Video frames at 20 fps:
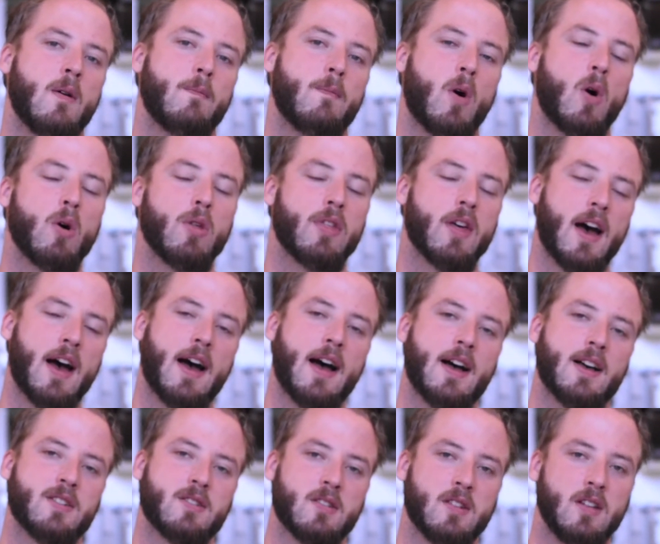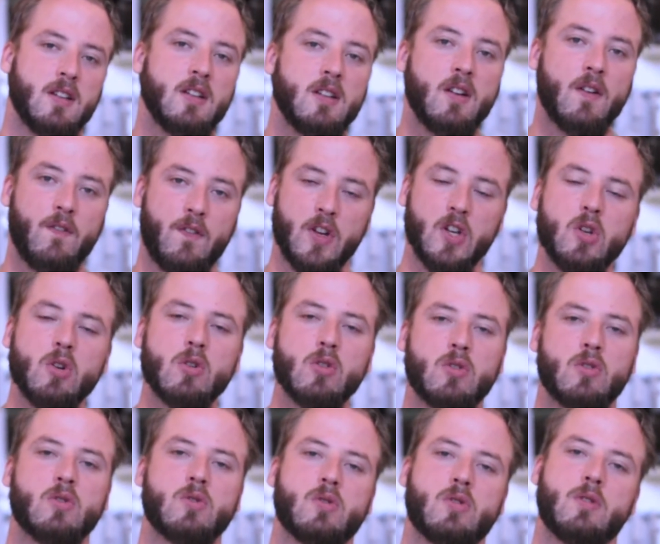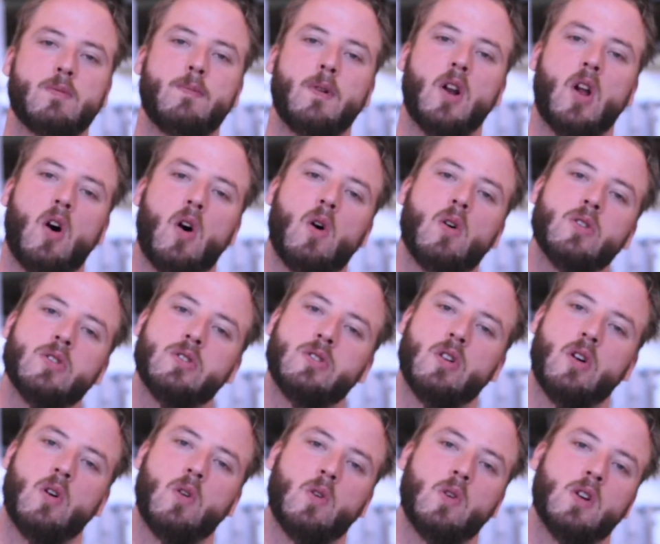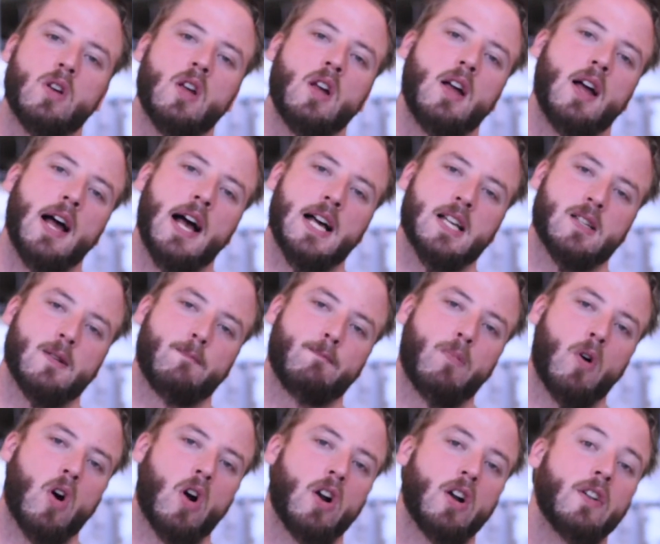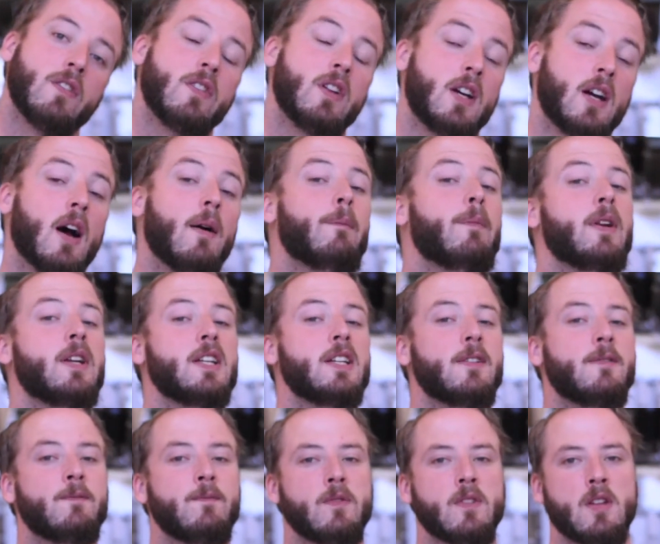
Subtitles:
both as individuals but also as a part of the company.